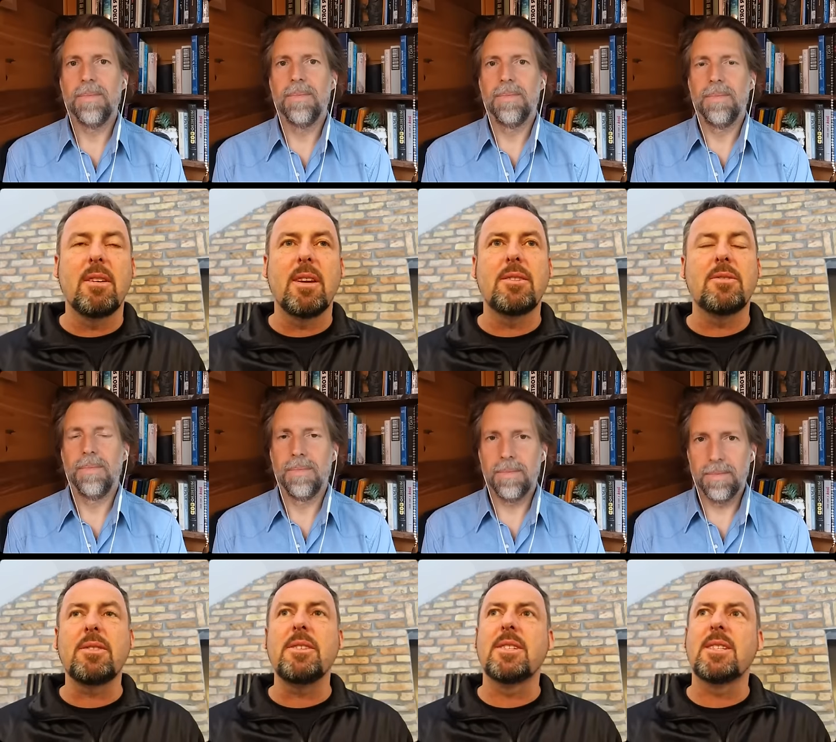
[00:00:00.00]
Speaker 1: it
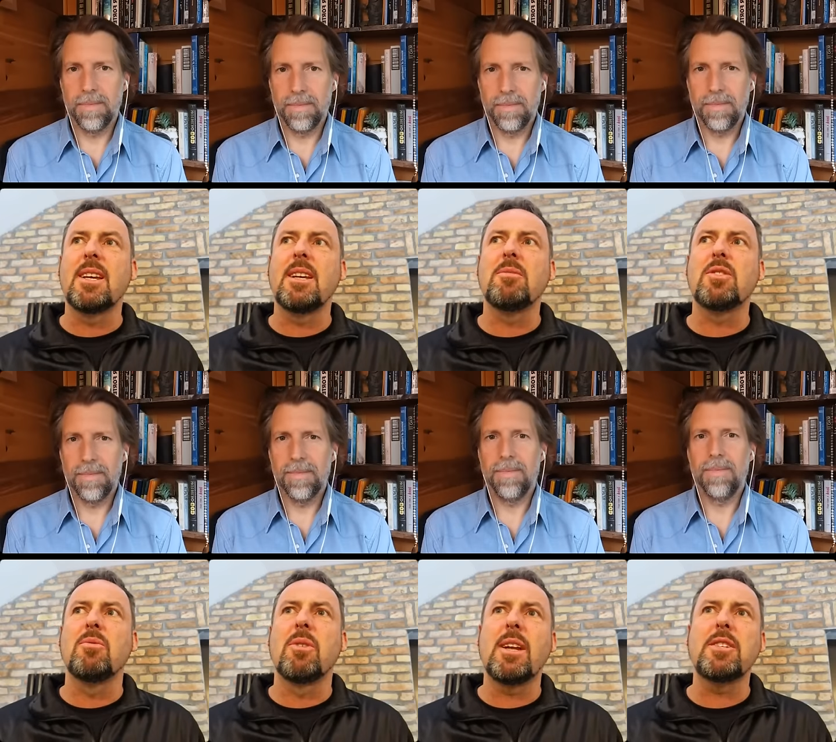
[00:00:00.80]
doesn't seem
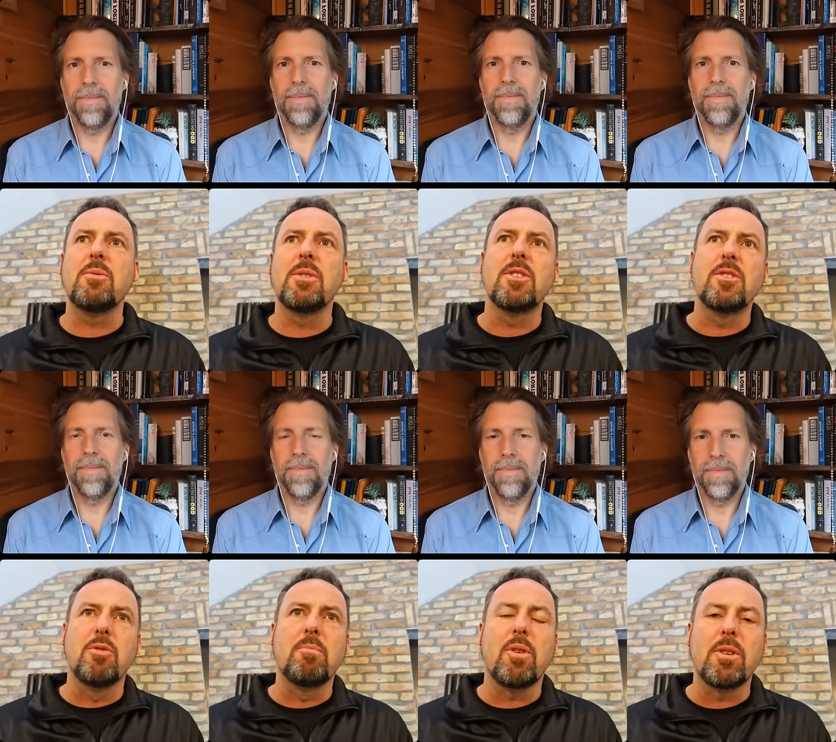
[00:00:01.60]
to, unless you were to
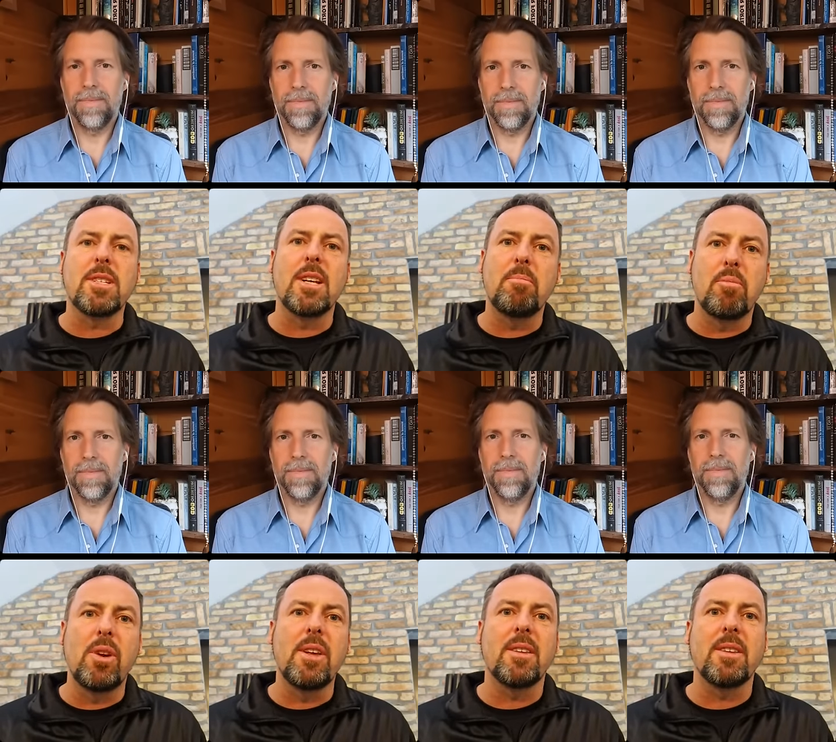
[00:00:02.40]
do pursed lip
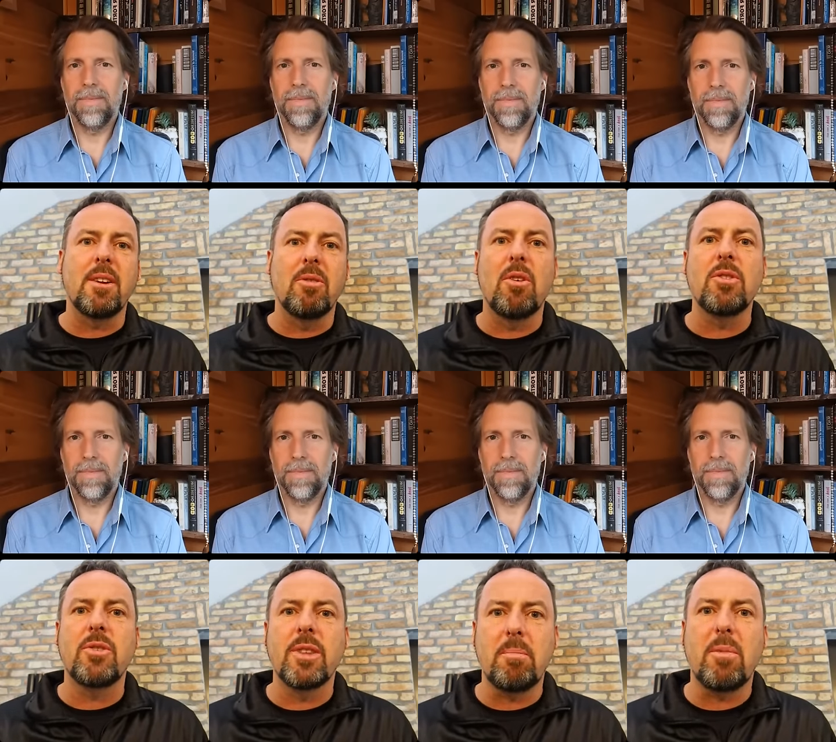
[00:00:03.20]
breathing, that you're
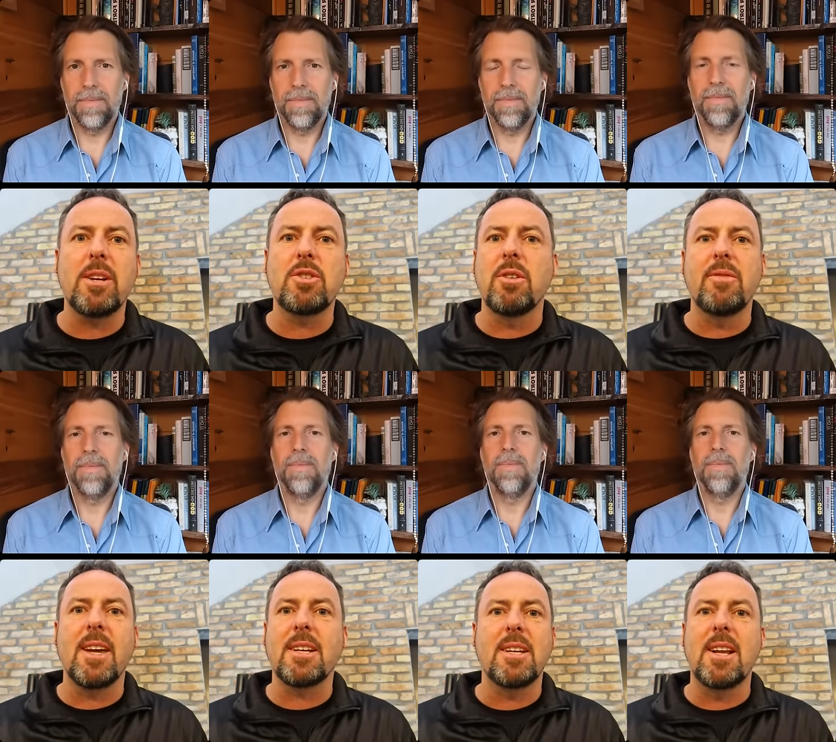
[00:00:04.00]
altering the pressure of
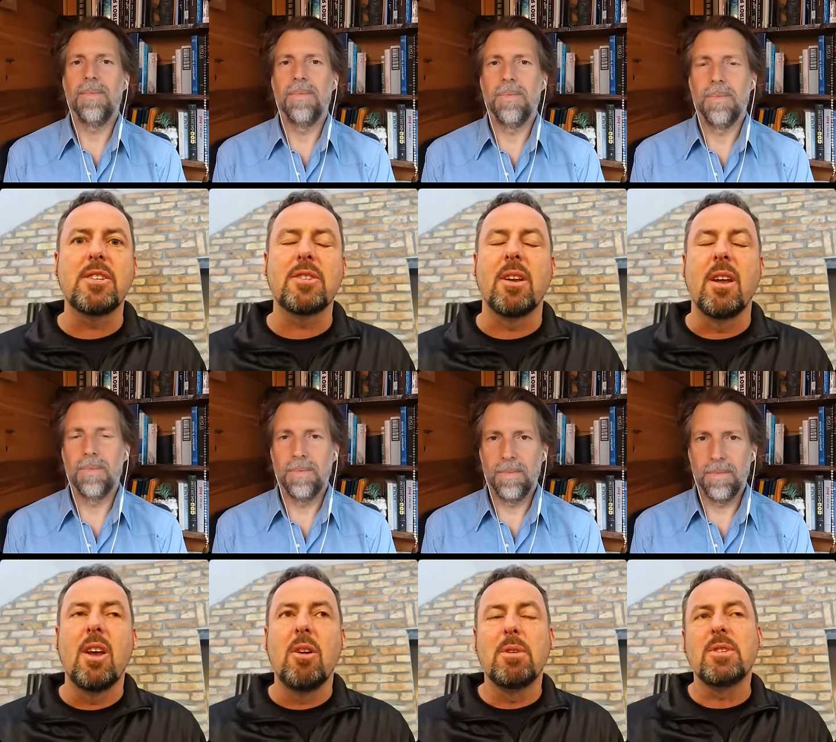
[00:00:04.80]
the exhalation.
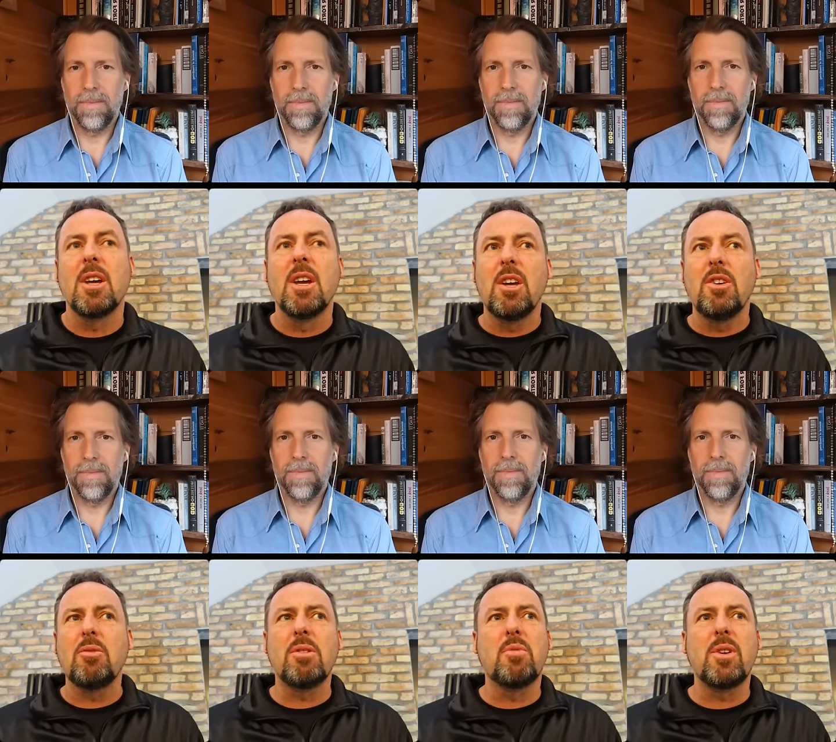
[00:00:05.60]
But
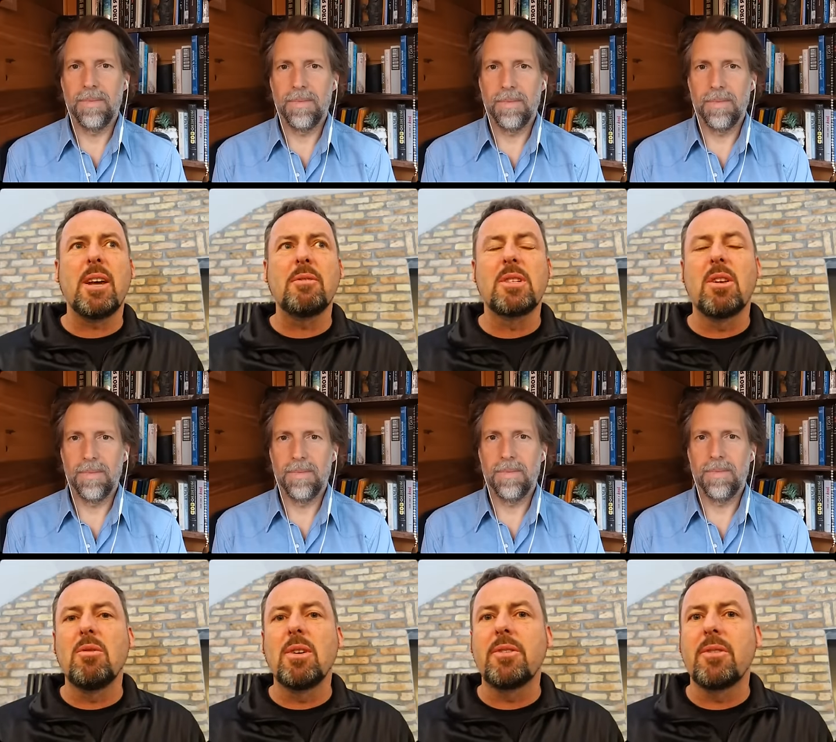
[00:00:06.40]
you can breathe out
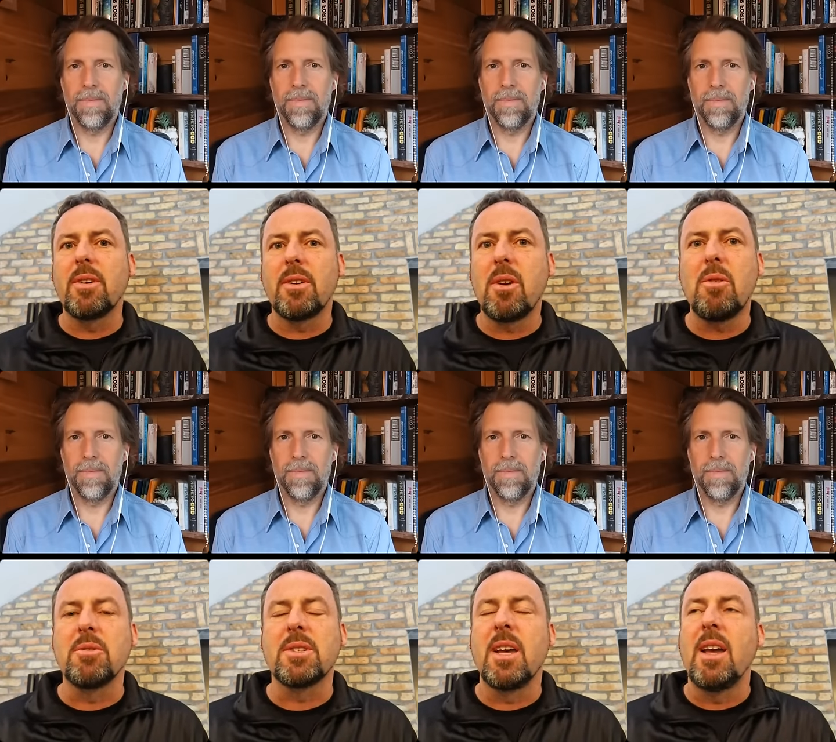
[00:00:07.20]
slowly through your
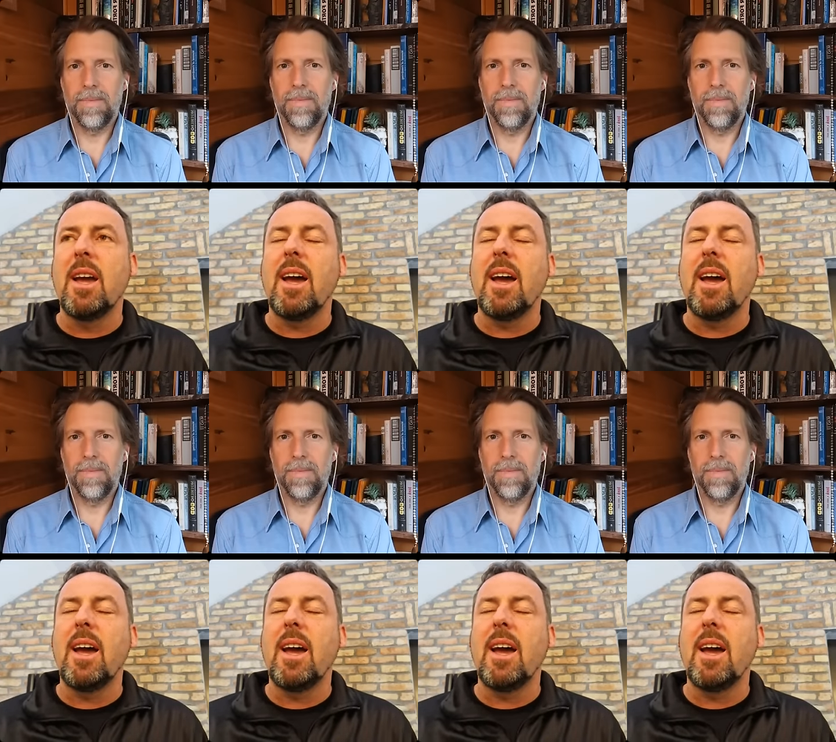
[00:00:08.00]
nose.